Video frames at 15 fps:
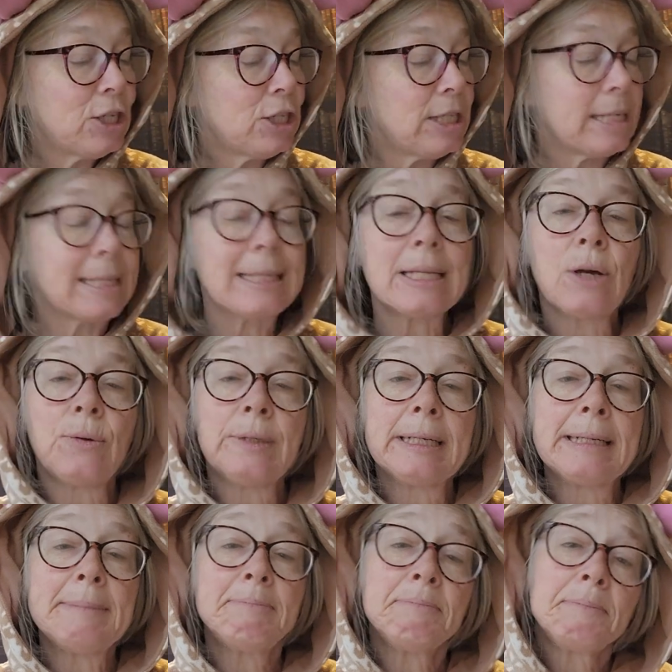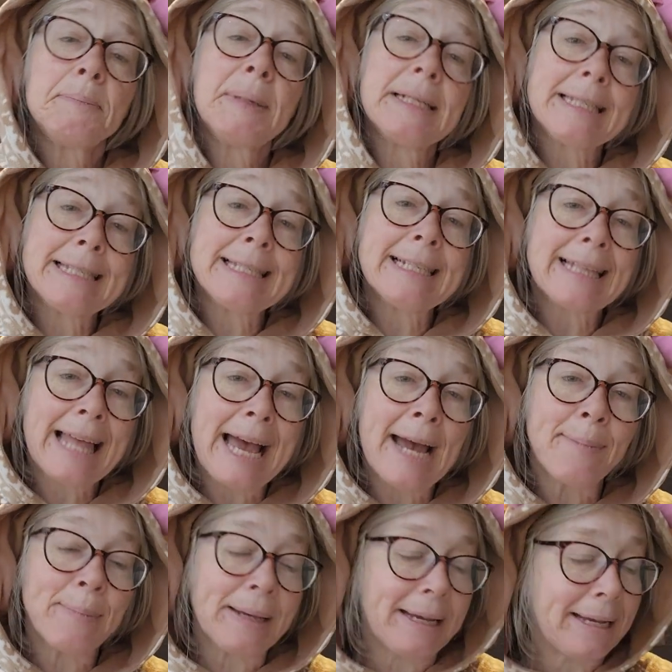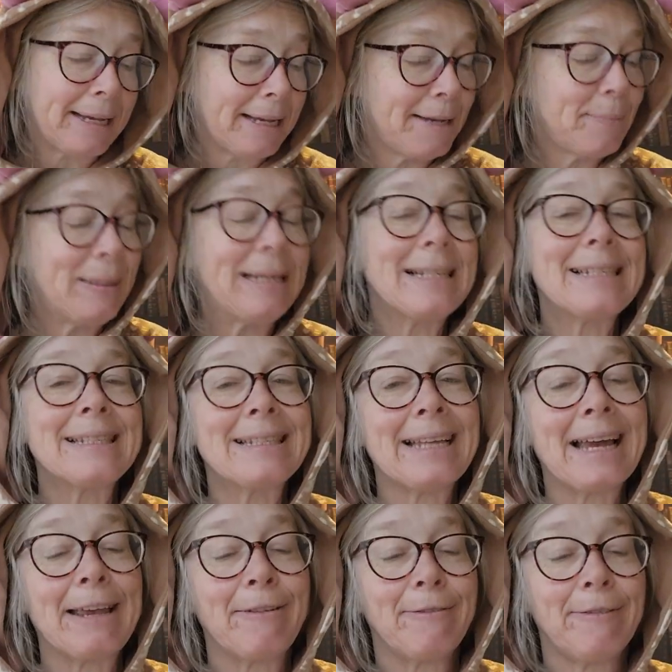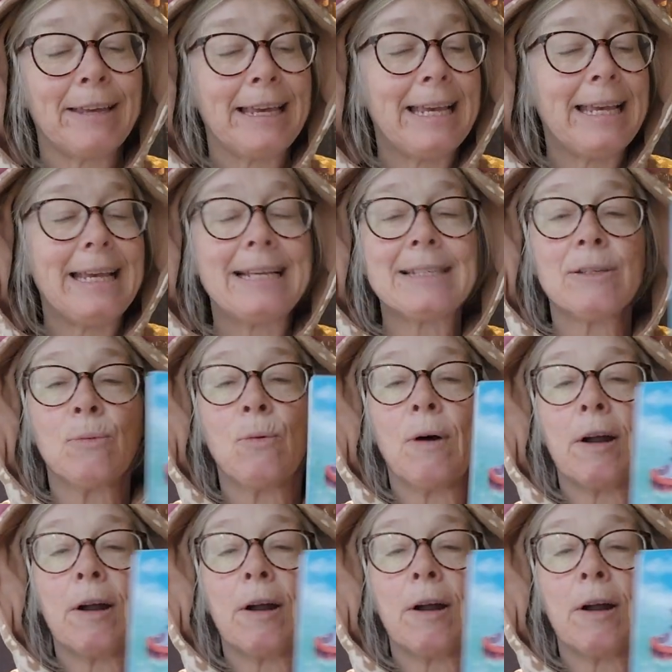She is lonely, but still happy, because life is a